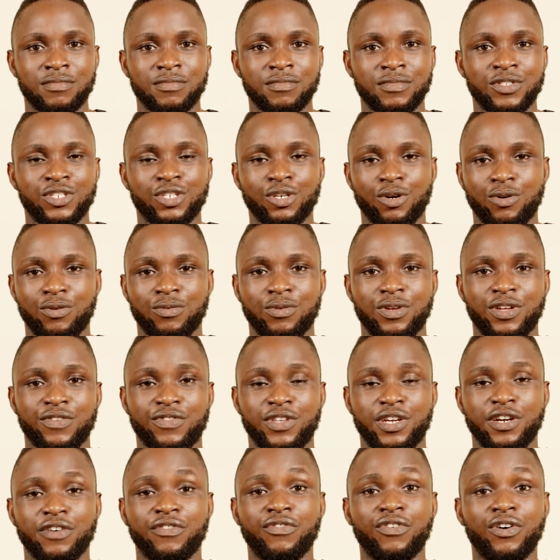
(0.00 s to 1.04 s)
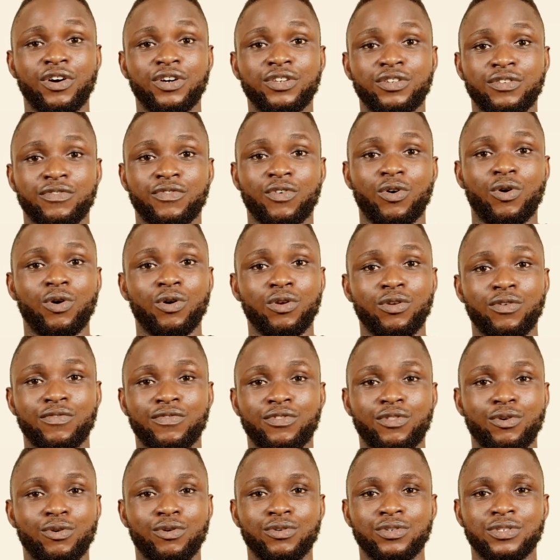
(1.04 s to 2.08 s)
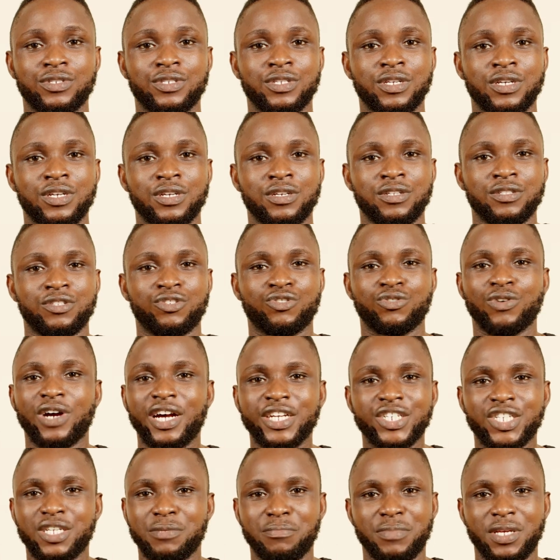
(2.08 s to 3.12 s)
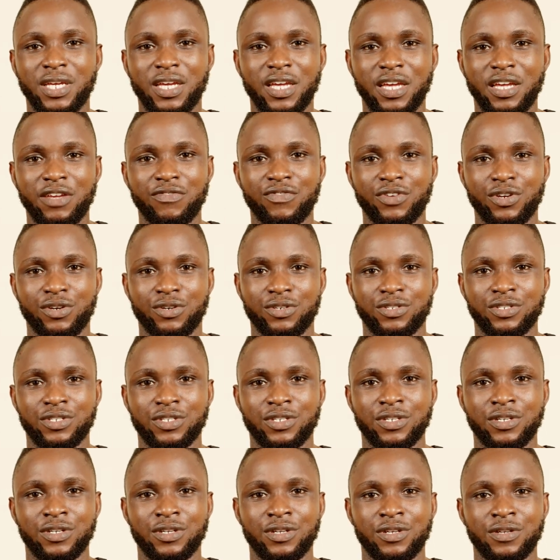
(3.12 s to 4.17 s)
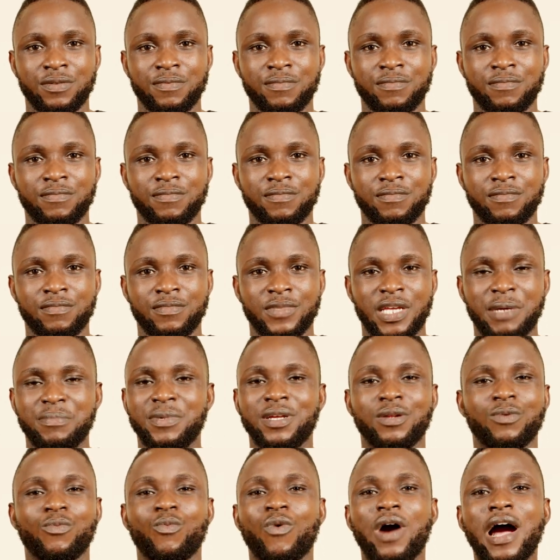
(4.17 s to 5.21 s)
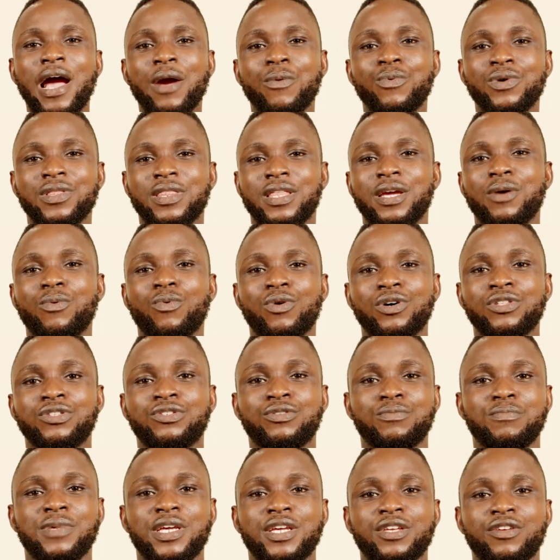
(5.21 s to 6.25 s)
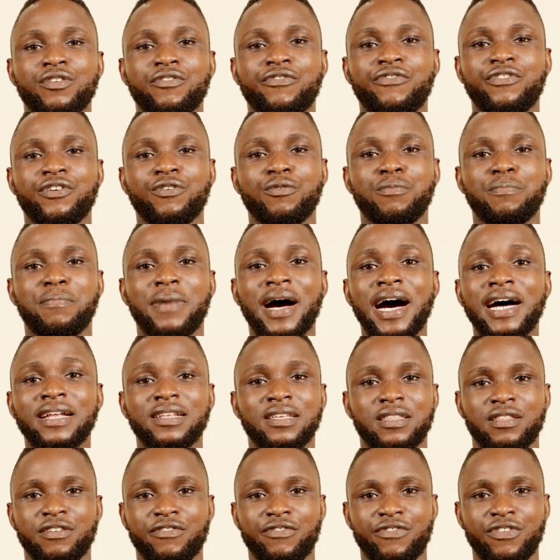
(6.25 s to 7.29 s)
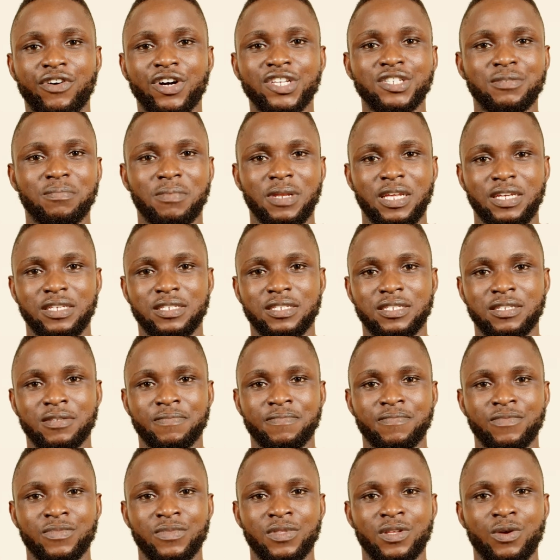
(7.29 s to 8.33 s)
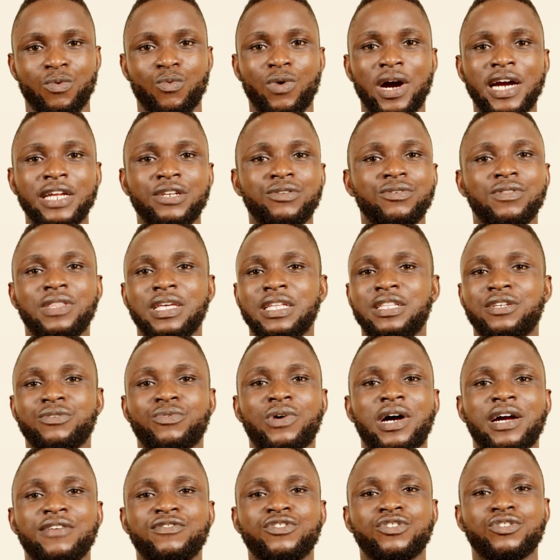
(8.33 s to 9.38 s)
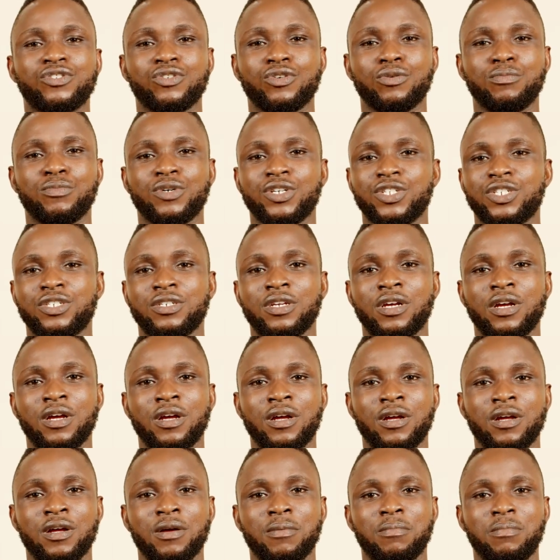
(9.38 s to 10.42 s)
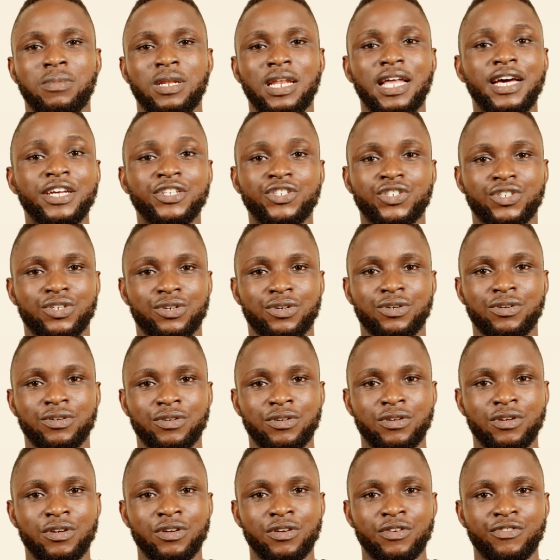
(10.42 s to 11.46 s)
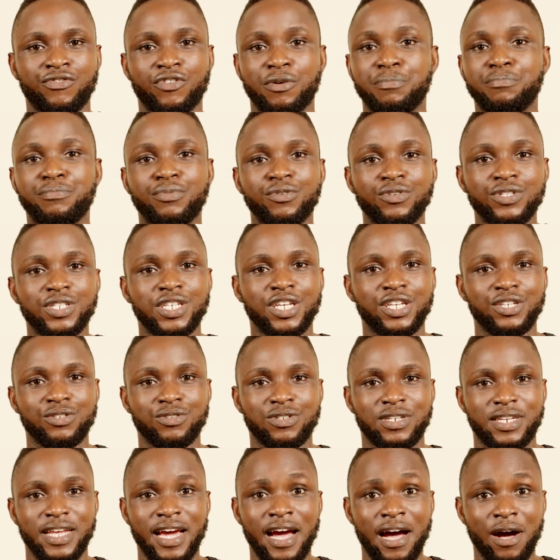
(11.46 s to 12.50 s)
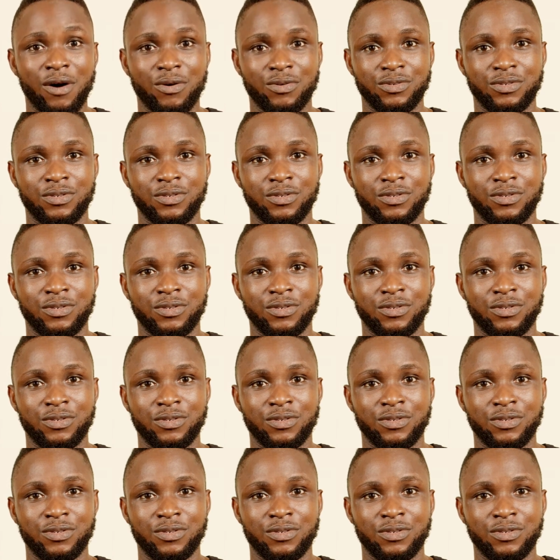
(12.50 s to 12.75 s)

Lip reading: So if they are fond of all of those trashy behaviors, I mean, why would they want to make you feel bad in the first place? Why do they derive so much pleasure from putting you down?